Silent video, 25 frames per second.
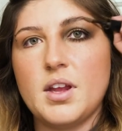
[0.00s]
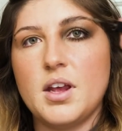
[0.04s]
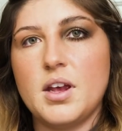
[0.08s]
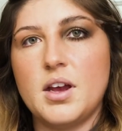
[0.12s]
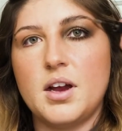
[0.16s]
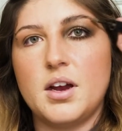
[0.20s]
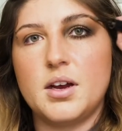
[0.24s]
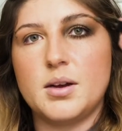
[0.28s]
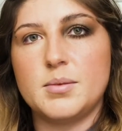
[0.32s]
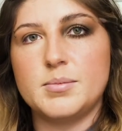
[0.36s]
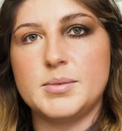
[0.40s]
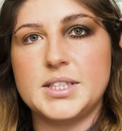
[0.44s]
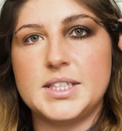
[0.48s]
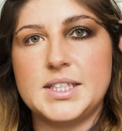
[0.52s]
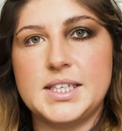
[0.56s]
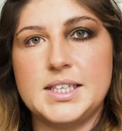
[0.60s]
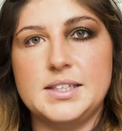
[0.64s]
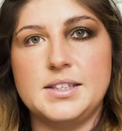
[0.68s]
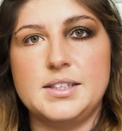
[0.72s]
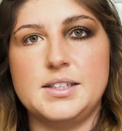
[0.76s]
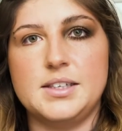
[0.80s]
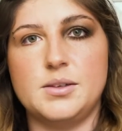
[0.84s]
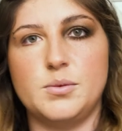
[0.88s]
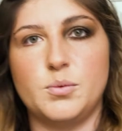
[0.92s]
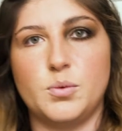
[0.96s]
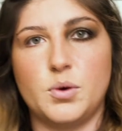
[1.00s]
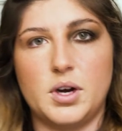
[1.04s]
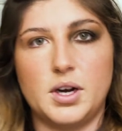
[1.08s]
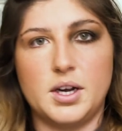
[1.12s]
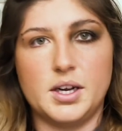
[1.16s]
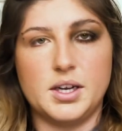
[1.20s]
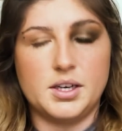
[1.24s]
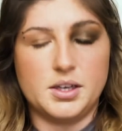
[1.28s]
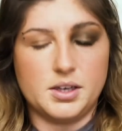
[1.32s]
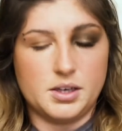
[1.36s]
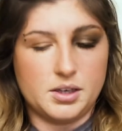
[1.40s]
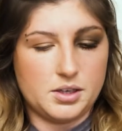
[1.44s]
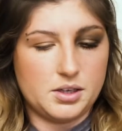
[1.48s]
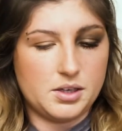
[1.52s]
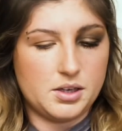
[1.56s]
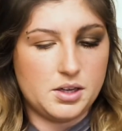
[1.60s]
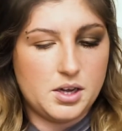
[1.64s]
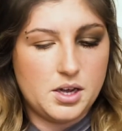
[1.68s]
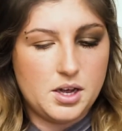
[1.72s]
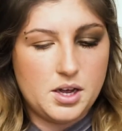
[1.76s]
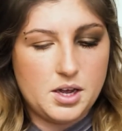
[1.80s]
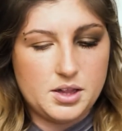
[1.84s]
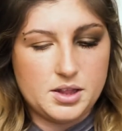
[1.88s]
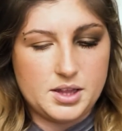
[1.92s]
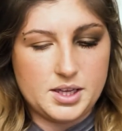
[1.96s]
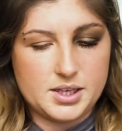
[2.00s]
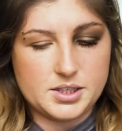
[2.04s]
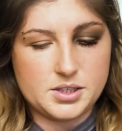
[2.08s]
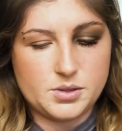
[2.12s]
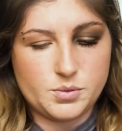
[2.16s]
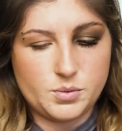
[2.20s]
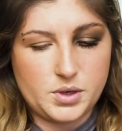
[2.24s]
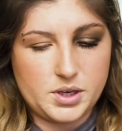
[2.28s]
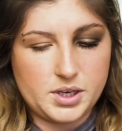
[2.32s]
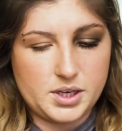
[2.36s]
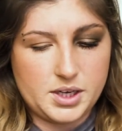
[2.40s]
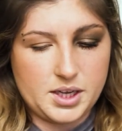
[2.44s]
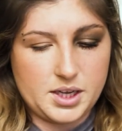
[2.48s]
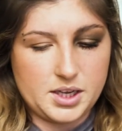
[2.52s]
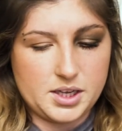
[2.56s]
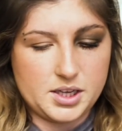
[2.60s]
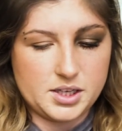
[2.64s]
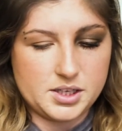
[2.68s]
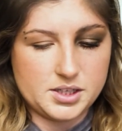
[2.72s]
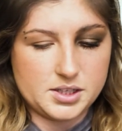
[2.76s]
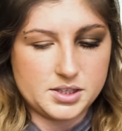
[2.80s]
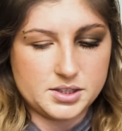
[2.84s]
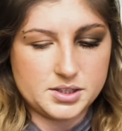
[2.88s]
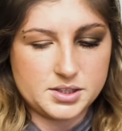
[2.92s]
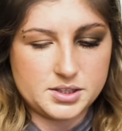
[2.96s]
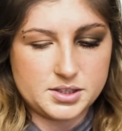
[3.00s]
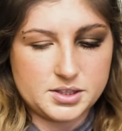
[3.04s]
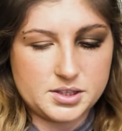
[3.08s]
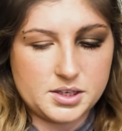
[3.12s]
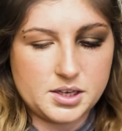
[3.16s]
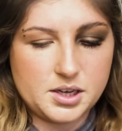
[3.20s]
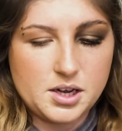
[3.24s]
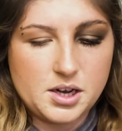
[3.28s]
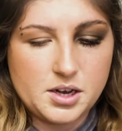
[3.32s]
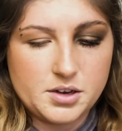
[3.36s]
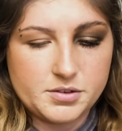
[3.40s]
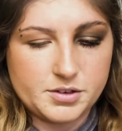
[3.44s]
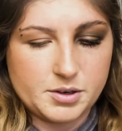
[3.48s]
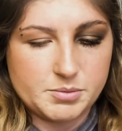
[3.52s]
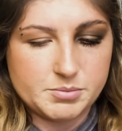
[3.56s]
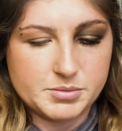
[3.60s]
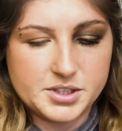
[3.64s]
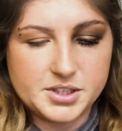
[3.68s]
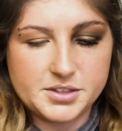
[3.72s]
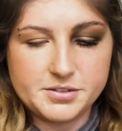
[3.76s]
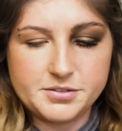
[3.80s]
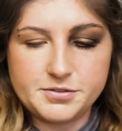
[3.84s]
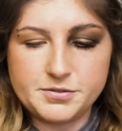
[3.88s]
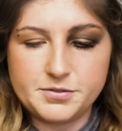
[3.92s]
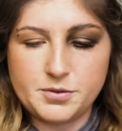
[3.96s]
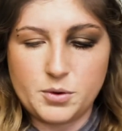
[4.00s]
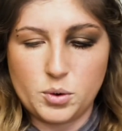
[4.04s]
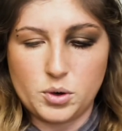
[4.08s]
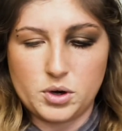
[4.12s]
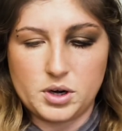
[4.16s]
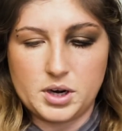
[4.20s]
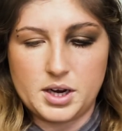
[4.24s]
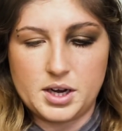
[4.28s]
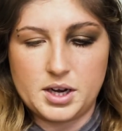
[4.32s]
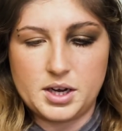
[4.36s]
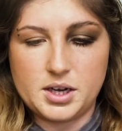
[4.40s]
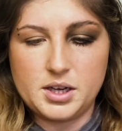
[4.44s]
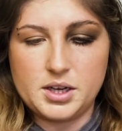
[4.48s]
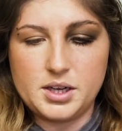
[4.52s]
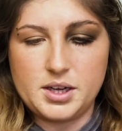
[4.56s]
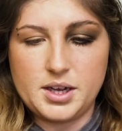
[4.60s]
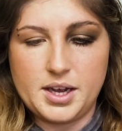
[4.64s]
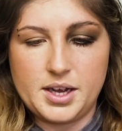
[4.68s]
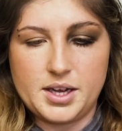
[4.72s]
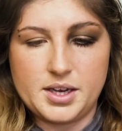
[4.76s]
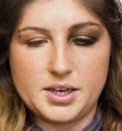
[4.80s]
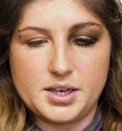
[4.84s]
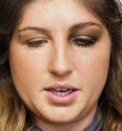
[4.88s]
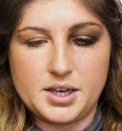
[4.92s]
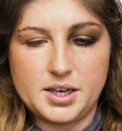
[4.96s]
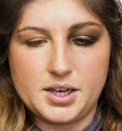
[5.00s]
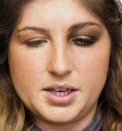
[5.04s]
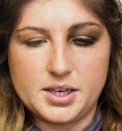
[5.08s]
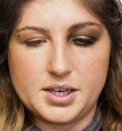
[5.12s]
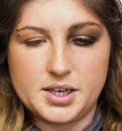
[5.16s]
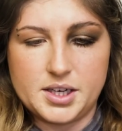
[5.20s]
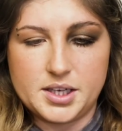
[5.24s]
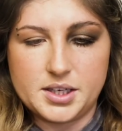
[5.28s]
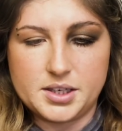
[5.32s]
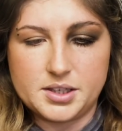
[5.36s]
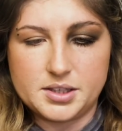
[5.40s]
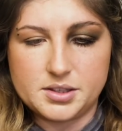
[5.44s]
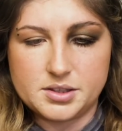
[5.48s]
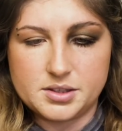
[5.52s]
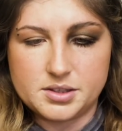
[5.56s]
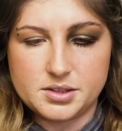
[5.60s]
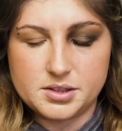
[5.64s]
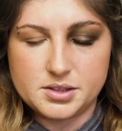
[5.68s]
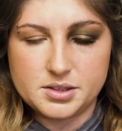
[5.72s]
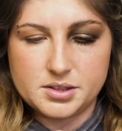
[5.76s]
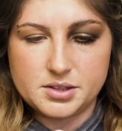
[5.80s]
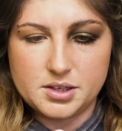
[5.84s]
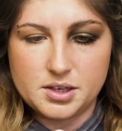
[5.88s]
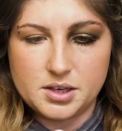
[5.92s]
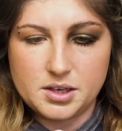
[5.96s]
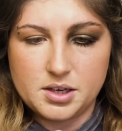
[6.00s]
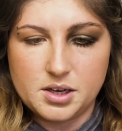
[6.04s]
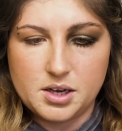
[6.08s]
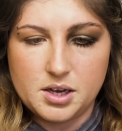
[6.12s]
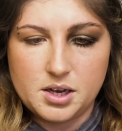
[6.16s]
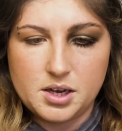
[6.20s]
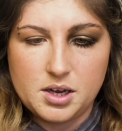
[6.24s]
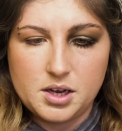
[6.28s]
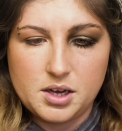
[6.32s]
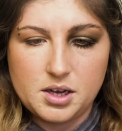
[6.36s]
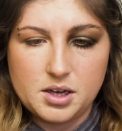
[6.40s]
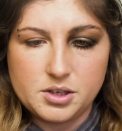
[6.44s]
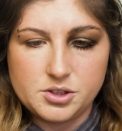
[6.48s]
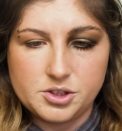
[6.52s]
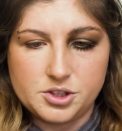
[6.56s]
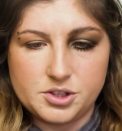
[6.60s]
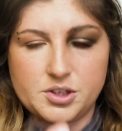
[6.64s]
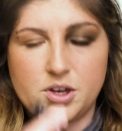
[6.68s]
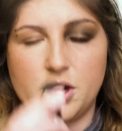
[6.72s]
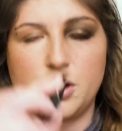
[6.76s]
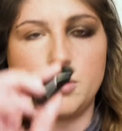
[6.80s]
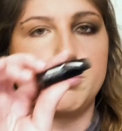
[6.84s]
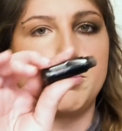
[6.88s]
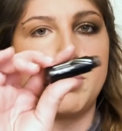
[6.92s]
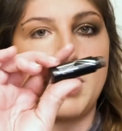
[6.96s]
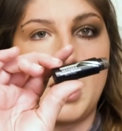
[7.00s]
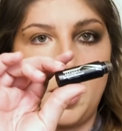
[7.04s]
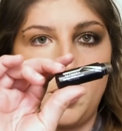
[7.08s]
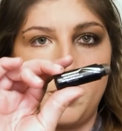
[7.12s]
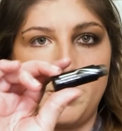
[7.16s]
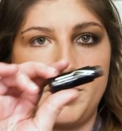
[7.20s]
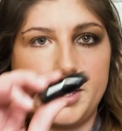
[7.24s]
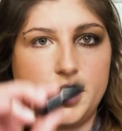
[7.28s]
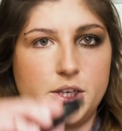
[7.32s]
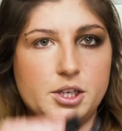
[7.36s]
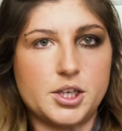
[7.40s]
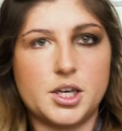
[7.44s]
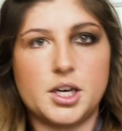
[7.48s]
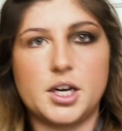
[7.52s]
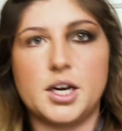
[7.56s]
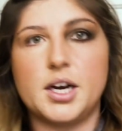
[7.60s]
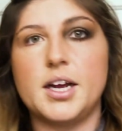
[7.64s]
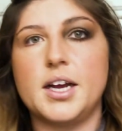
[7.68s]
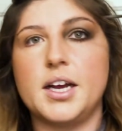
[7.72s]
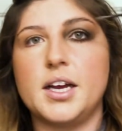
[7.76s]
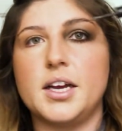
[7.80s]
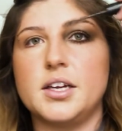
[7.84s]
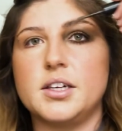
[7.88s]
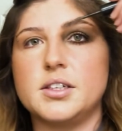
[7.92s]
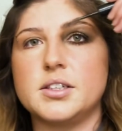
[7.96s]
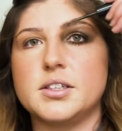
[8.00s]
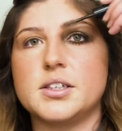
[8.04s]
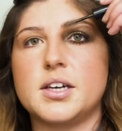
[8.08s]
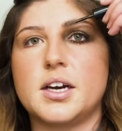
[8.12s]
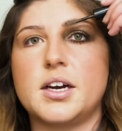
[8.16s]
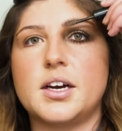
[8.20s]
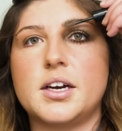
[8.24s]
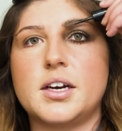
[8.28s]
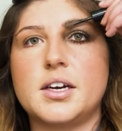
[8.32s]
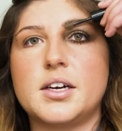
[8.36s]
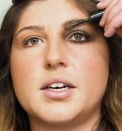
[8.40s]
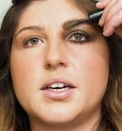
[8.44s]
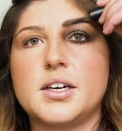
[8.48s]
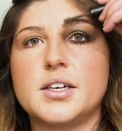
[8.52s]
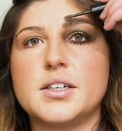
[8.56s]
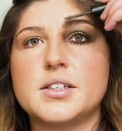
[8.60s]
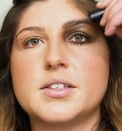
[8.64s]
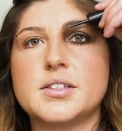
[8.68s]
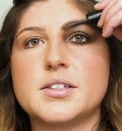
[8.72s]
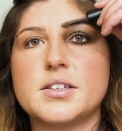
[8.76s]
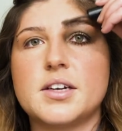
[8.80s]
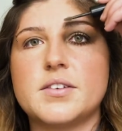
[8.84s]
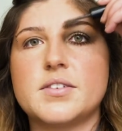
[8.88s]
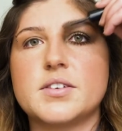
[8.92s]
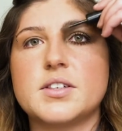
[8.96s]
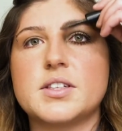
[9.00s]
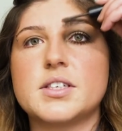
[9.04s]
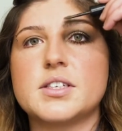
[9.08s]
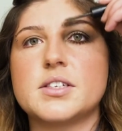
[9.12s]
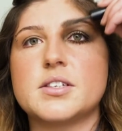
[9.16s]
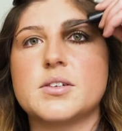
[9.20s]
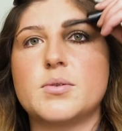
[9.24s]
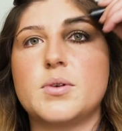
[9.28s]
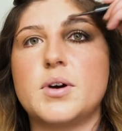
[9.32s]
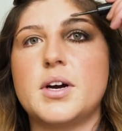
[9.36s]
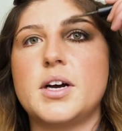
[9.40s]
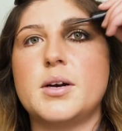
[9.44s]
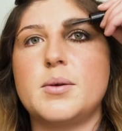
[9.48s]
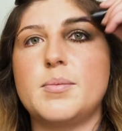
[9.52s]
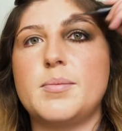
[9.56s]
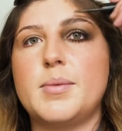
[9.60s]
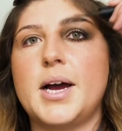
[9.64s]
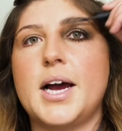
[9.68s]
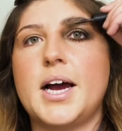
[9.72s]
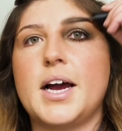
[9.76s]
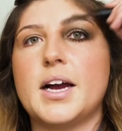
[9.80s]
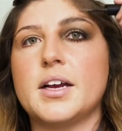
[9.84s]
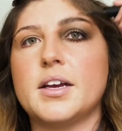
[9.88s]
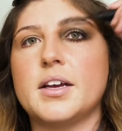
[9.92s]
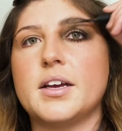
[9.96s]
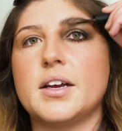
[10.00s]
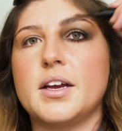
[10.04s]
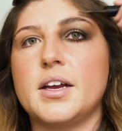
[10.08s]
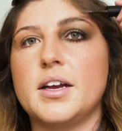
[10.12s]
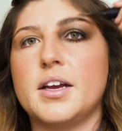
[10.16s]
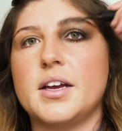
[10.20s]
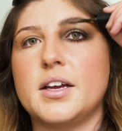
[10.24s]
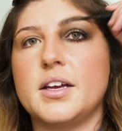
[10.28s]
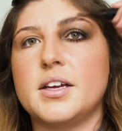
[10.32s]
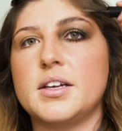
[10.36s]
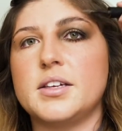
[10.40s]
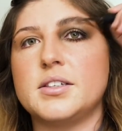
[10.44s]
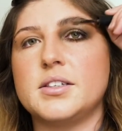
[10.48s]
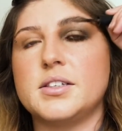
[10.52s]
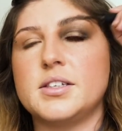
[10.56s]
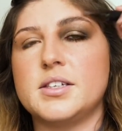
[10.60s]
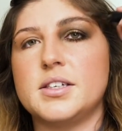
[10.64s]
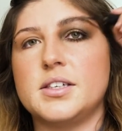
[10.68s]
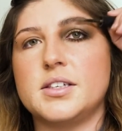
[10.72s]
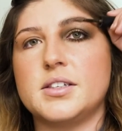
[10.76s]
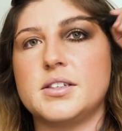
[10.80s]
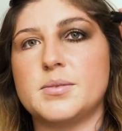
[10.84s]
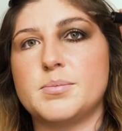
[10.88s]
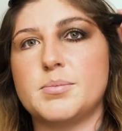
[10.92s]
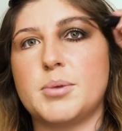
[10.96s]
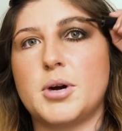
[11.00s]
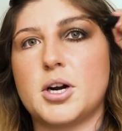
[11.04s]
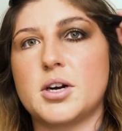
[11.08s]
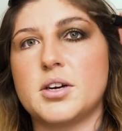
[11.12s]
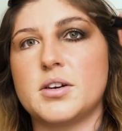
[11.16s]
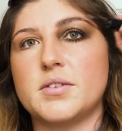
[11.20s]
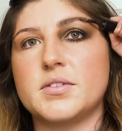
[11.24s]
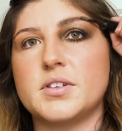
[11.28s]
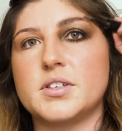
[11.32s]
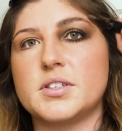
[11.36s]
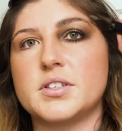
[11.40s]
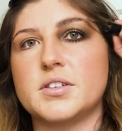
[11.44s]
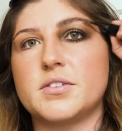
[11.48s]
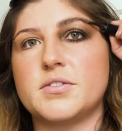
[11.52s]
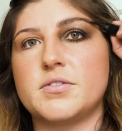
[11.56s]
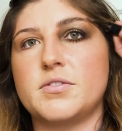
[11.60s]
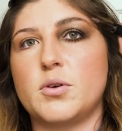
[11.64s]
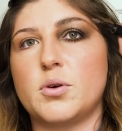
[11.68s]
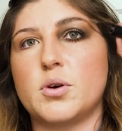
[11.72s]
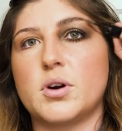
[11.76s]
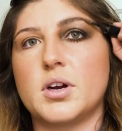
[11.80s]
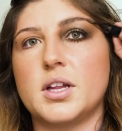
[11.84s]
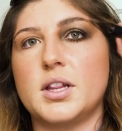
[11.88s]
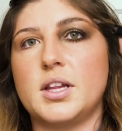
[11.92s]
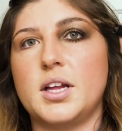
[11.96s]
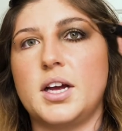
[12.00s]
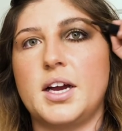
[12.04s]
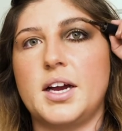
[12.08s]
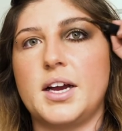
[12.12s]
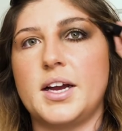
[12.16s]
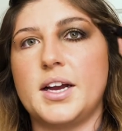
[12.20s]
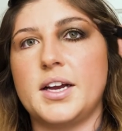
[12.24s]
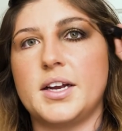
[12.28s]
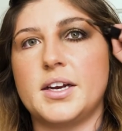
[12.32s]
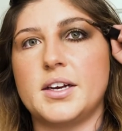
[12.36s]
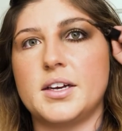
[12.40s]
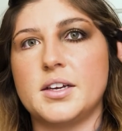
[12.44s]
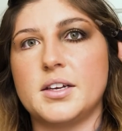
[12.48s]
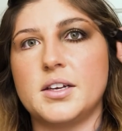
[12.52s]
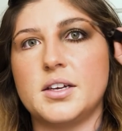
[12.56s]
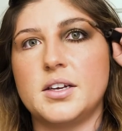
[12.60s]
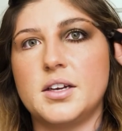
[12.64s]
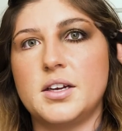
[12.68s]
a tinted one. This one is from Sephora and it is just called Brow Builder, and I discovered this a while back and it's part of the Sephora line